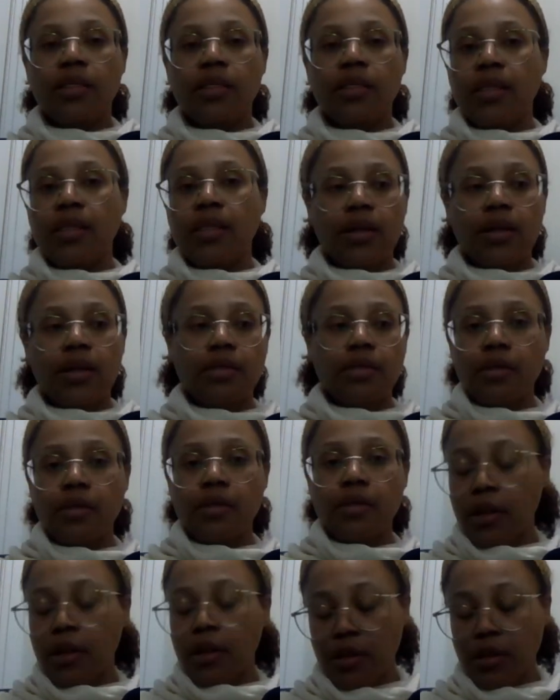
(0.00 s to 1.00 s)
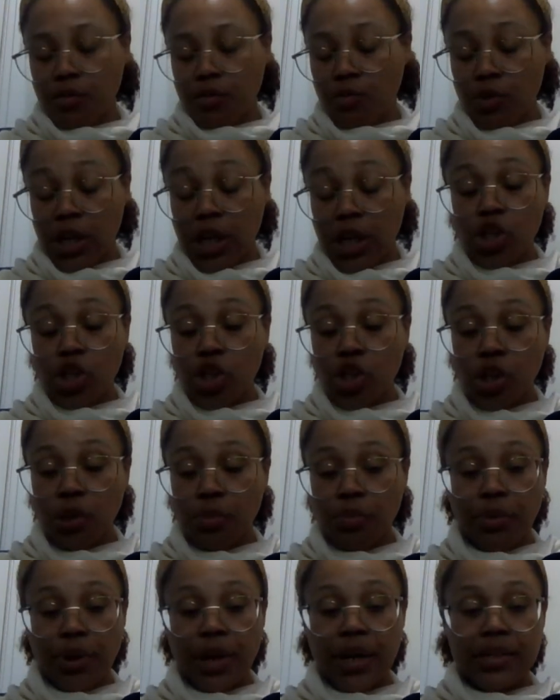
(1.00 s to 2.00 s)
Then the
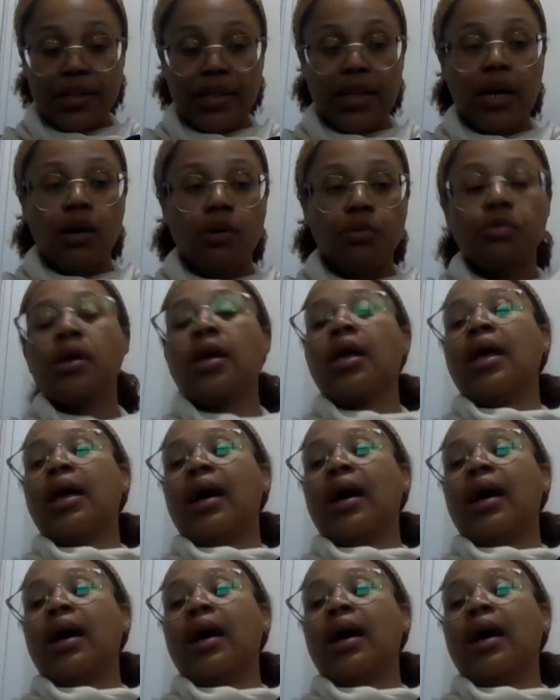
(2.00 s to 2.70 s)
relationship breaks down,